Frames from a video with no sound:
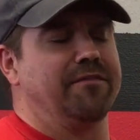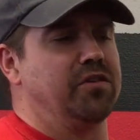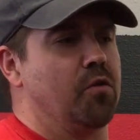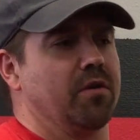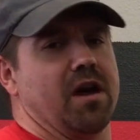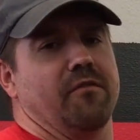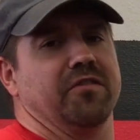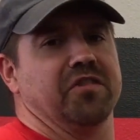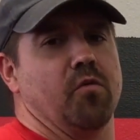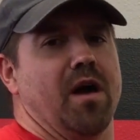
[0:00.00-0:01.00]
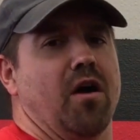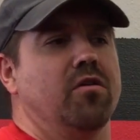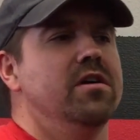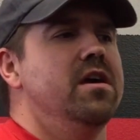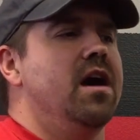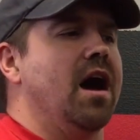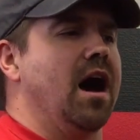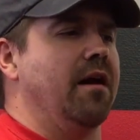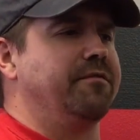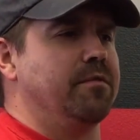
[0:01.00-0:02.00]
if you don't recover so well
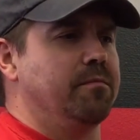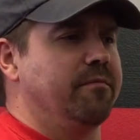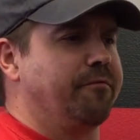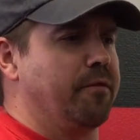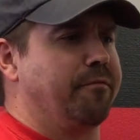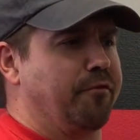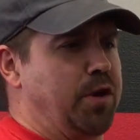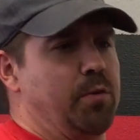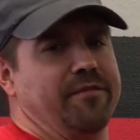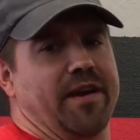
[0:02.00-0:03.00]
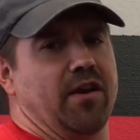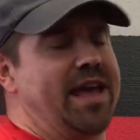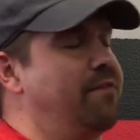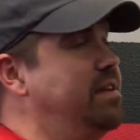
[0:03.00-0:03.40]
from frequent, very